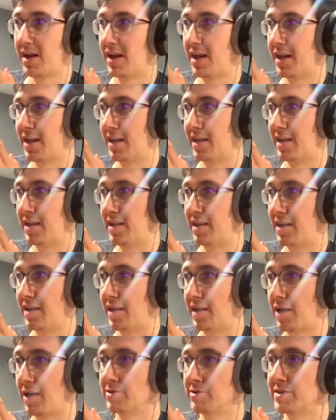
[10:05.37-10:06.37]
I
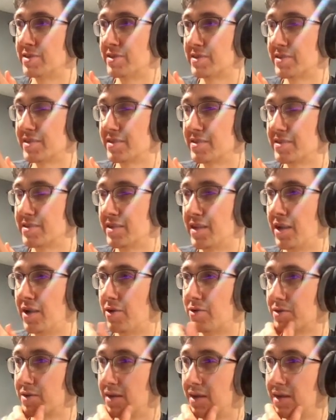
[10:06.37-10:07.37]
was,
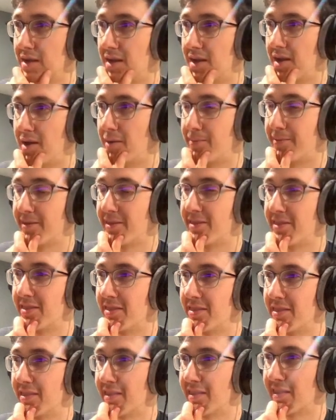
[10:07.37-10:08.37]
up
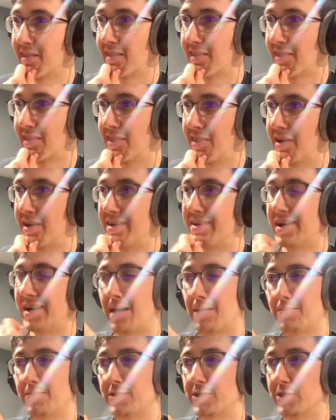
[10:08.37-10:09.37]
in the
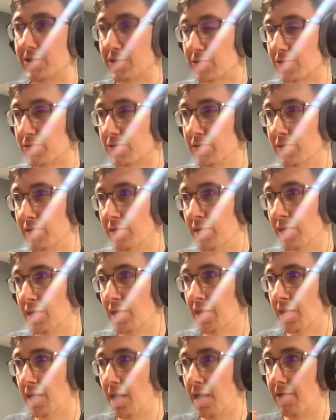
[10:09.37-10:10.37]
top two
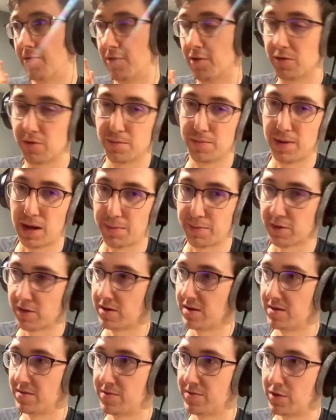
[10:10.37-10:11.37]
of new and
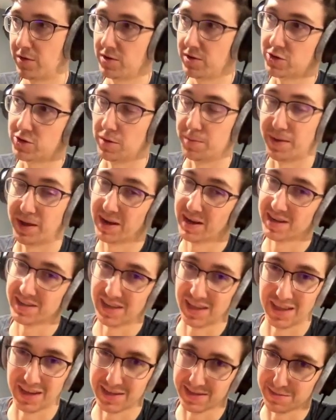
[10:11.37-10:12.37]
popular for a short bit because
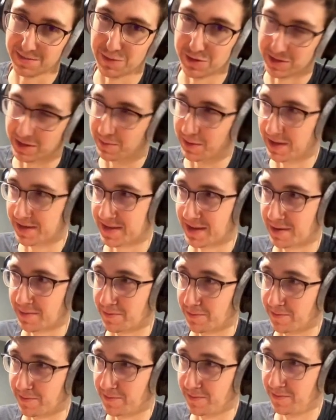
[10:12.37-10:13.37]
I think it's mostly based on